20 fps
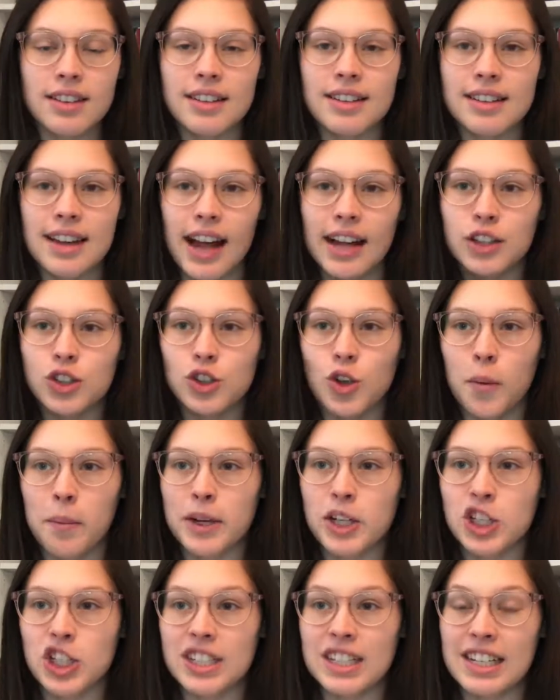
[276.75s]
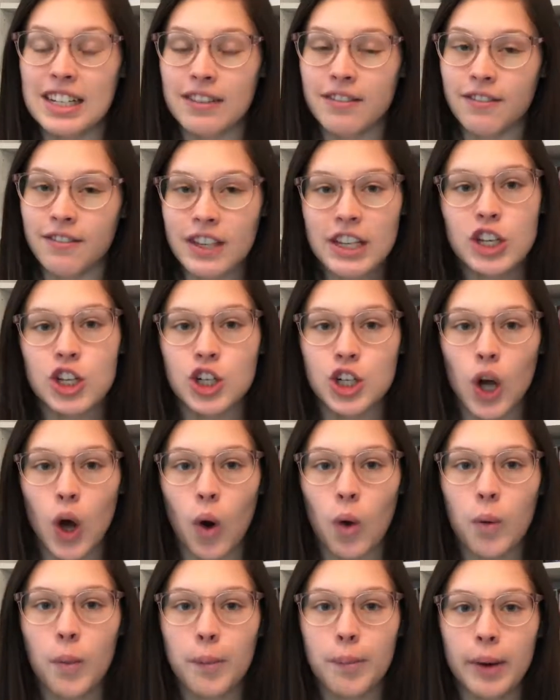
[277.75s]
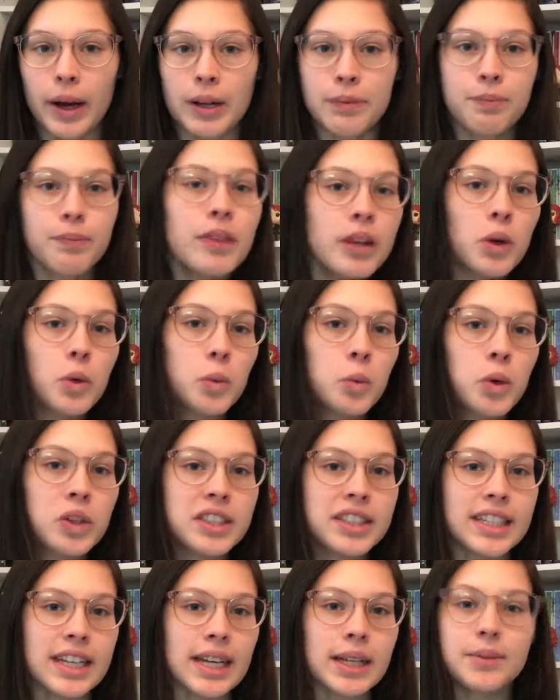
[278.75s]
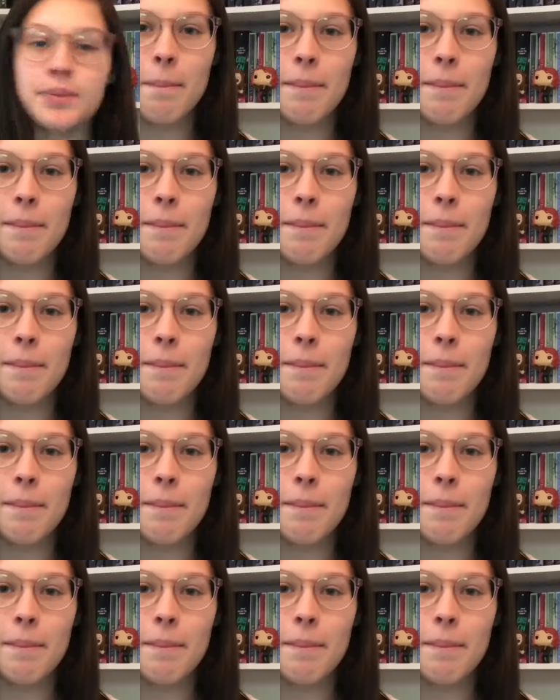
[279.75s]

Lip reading: not so much a TV show, but we'll see.